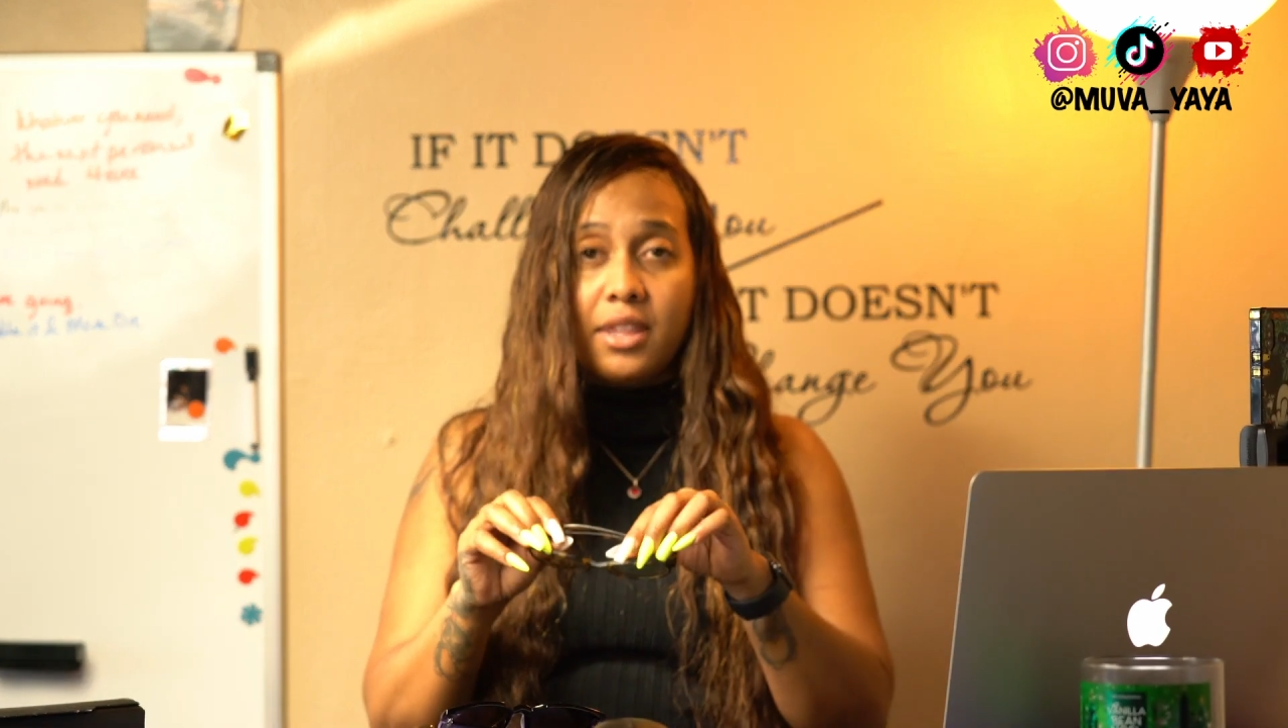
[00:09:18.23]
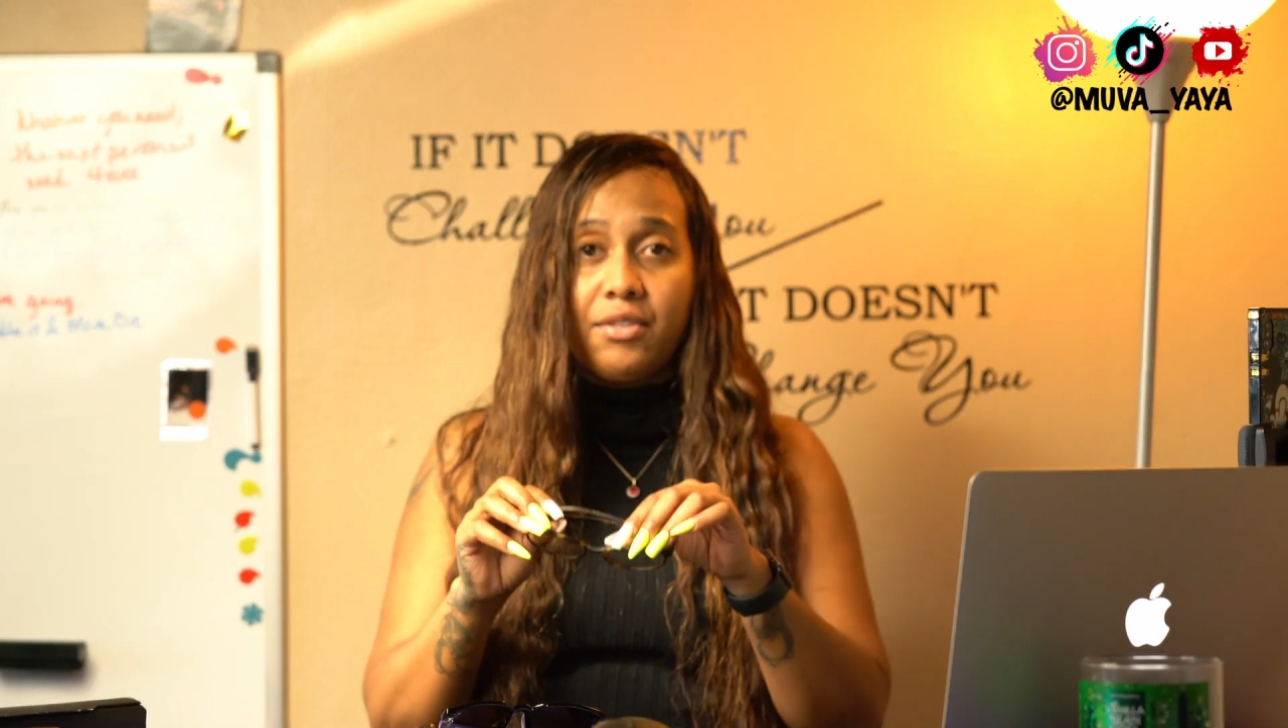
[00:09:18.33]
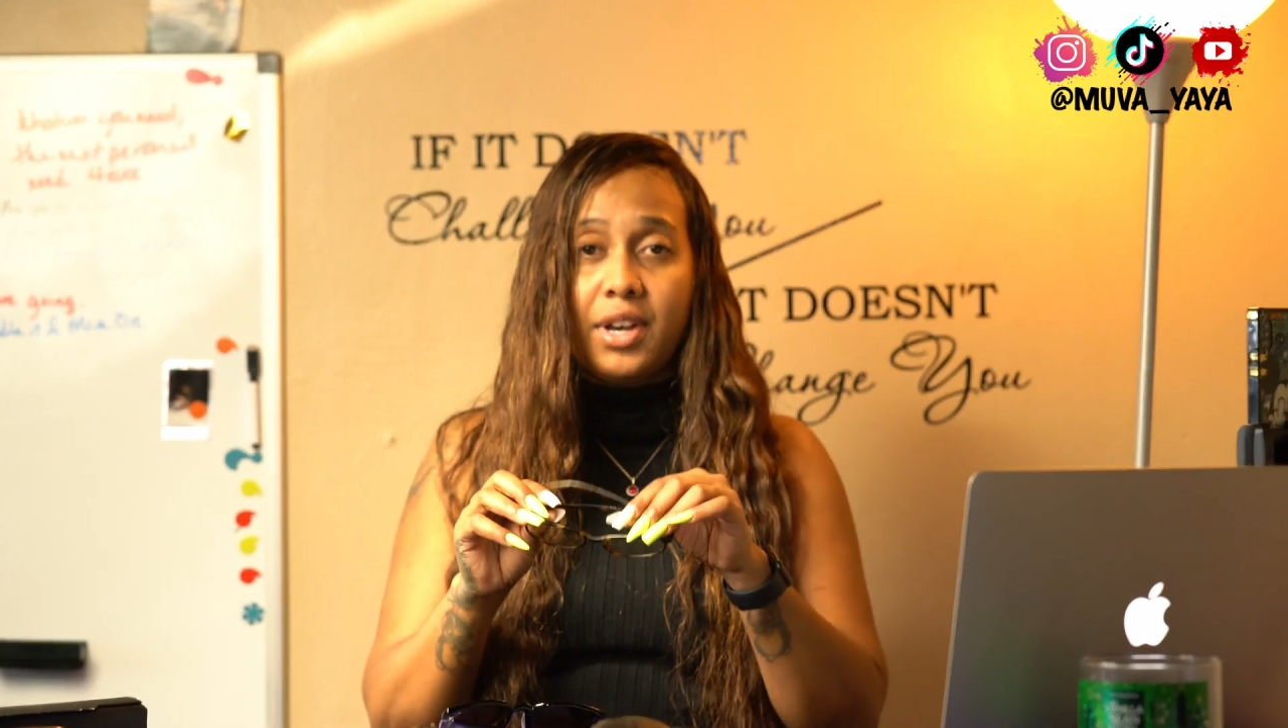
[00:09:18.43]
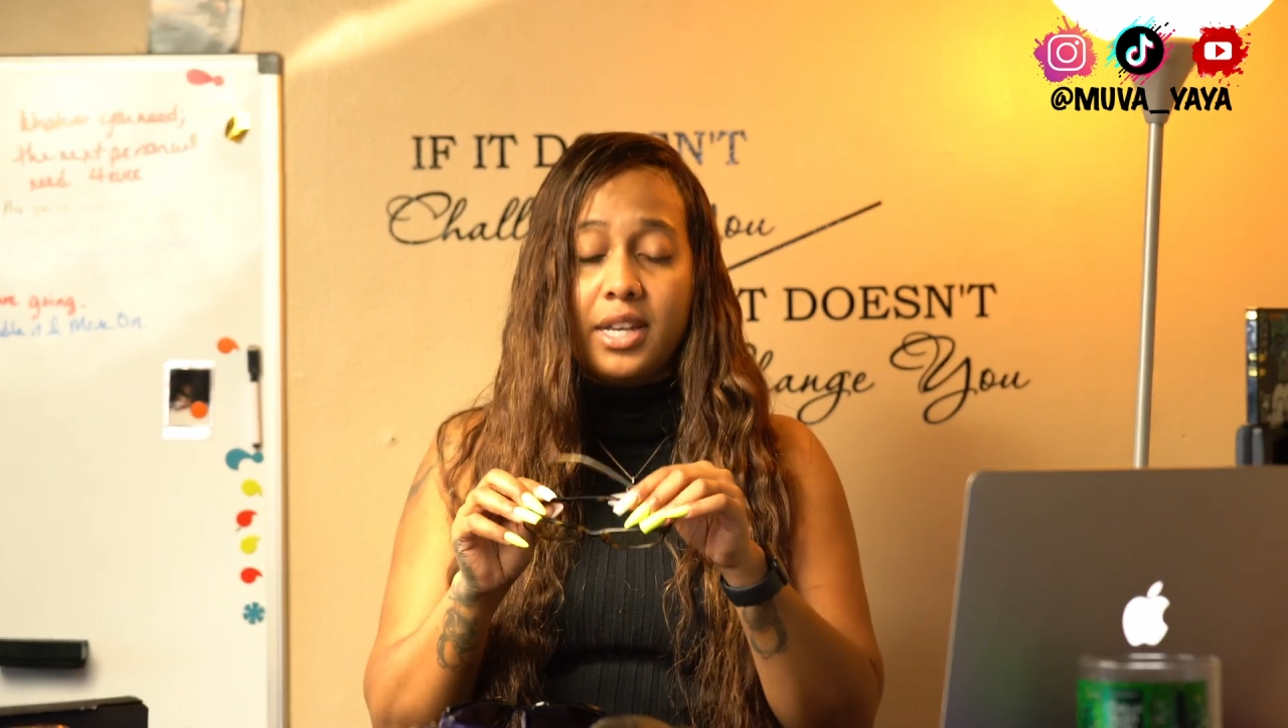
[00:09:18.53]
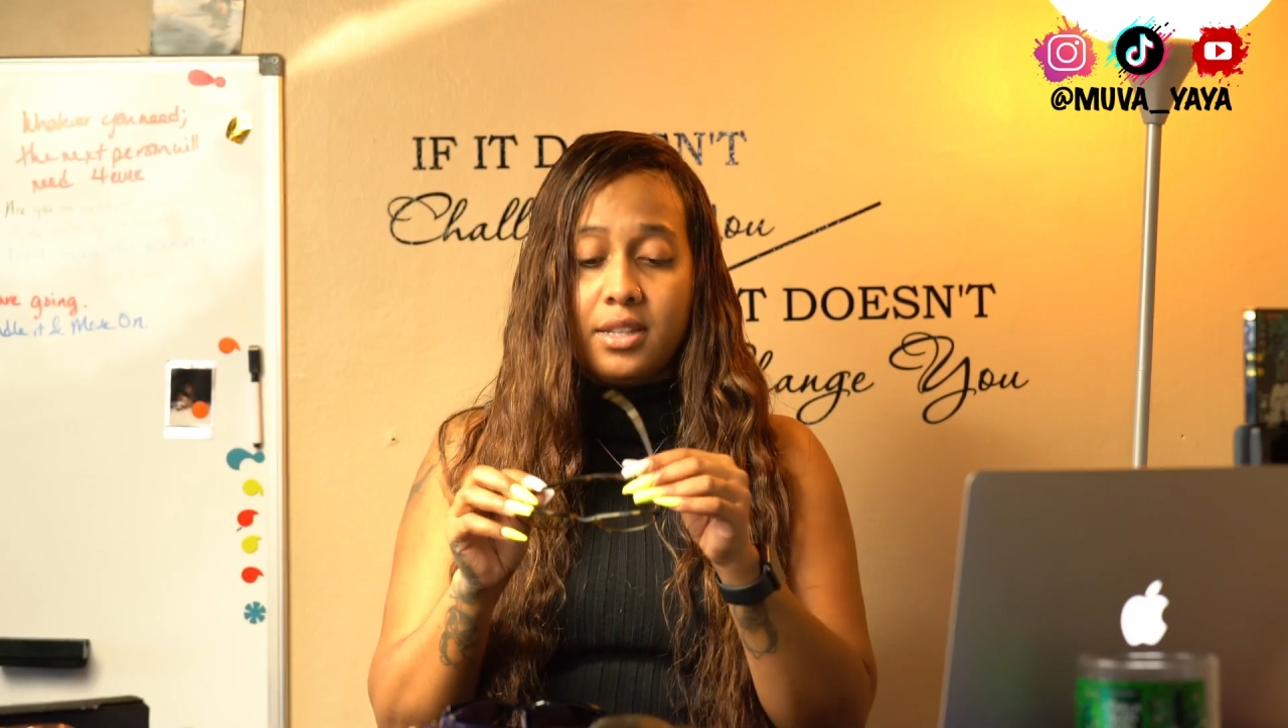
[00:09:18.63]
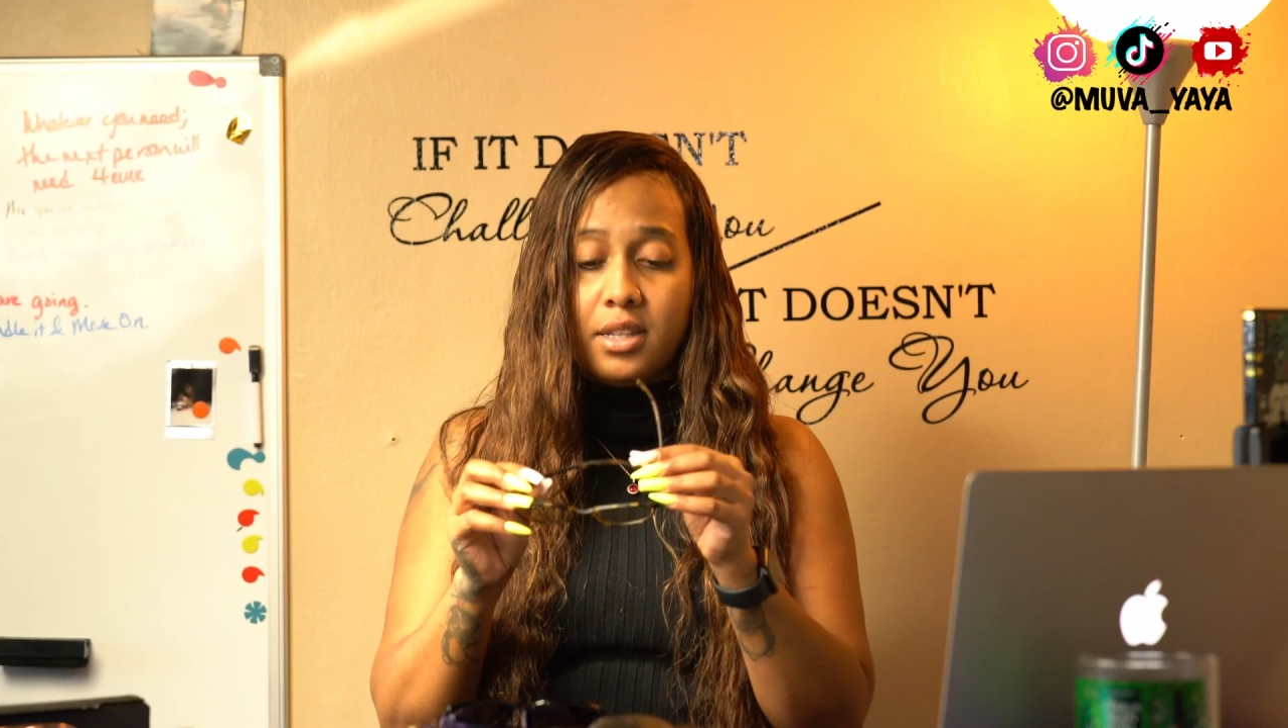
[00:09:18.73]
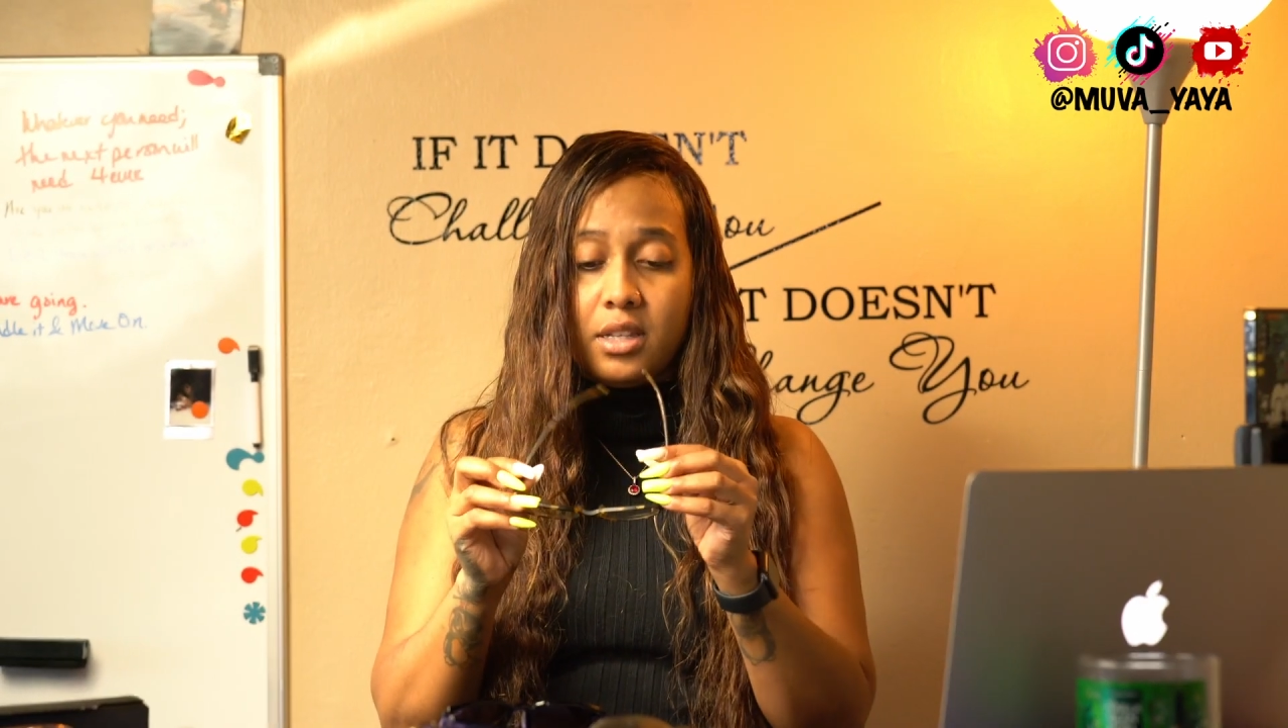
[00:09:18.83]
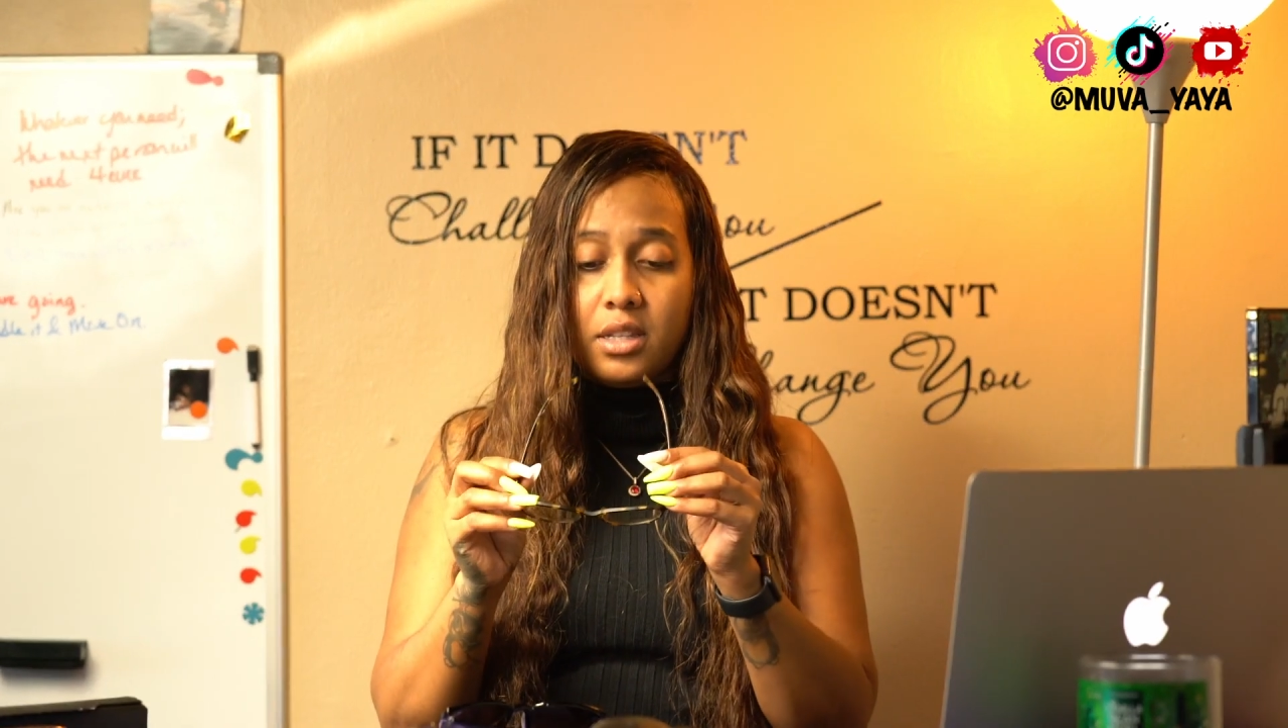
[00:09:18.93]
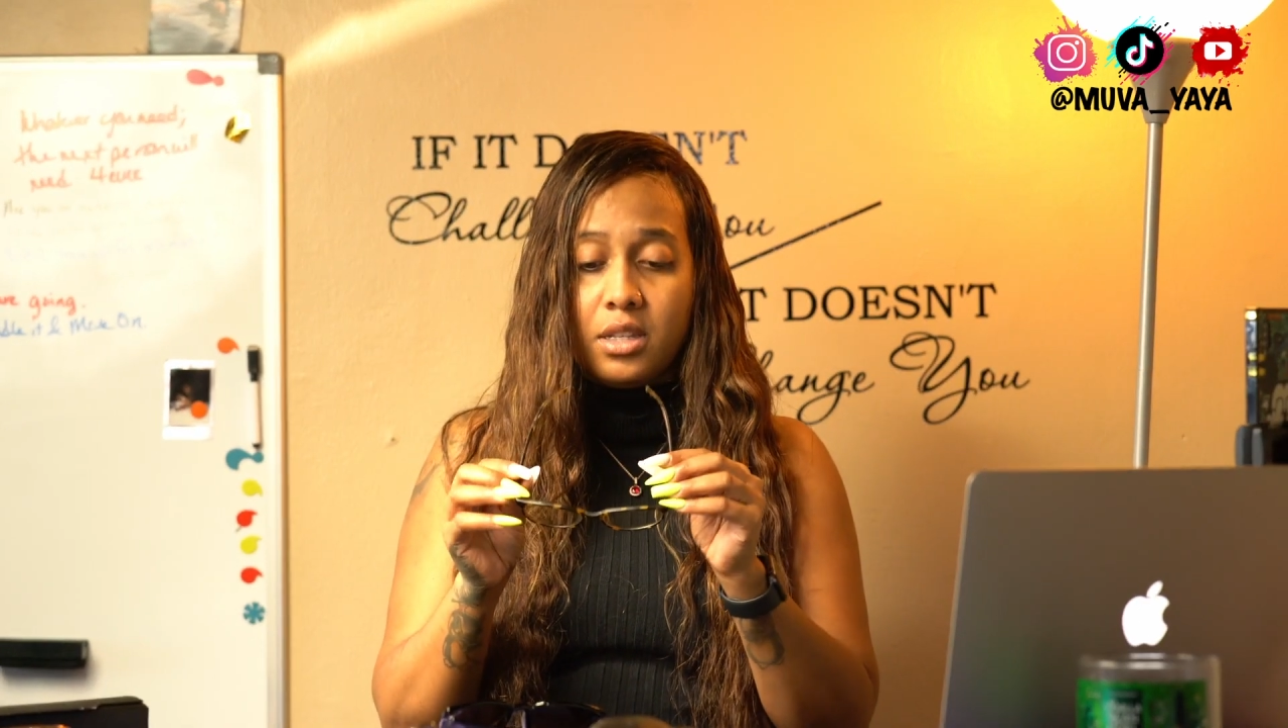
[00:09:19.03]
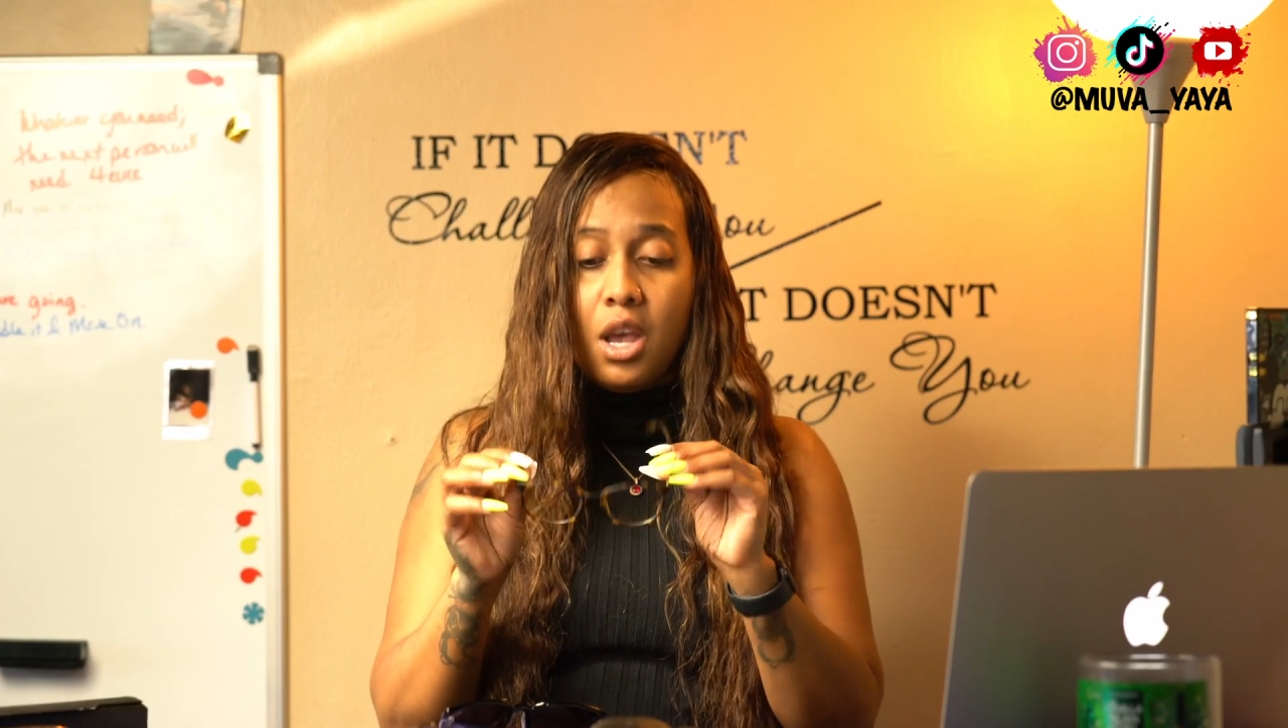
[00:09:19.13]

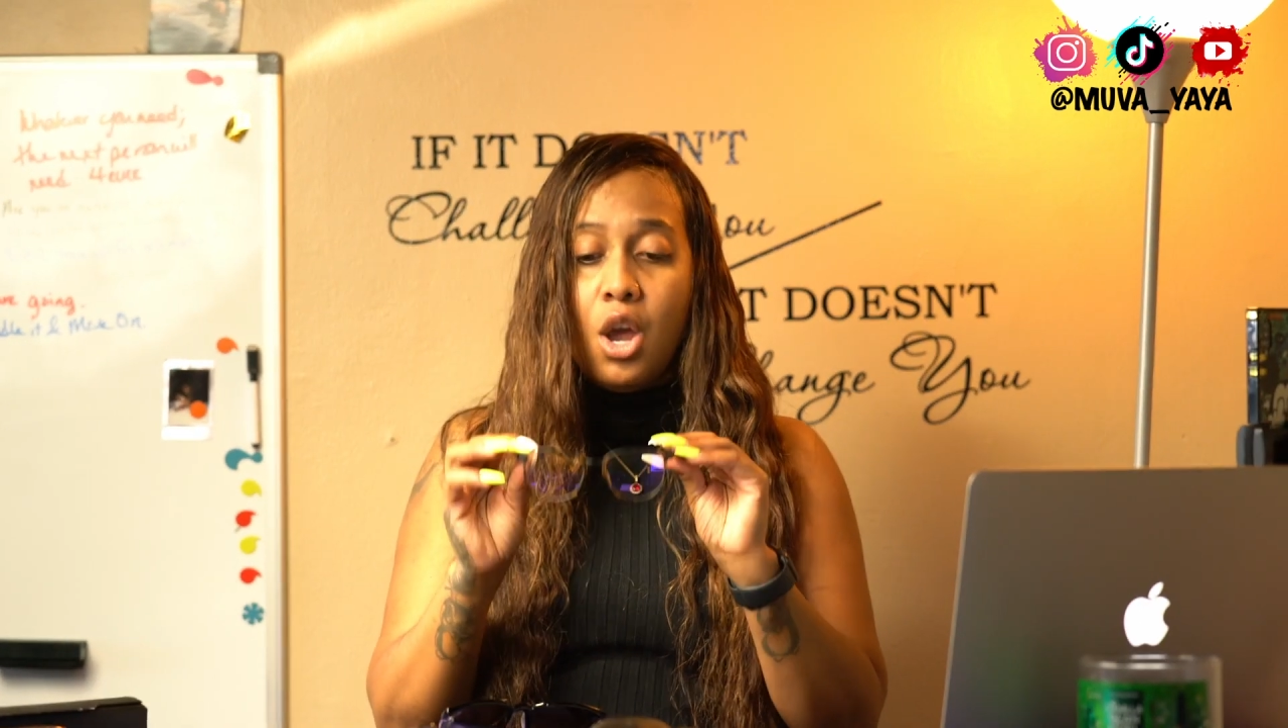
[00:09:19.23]
devices,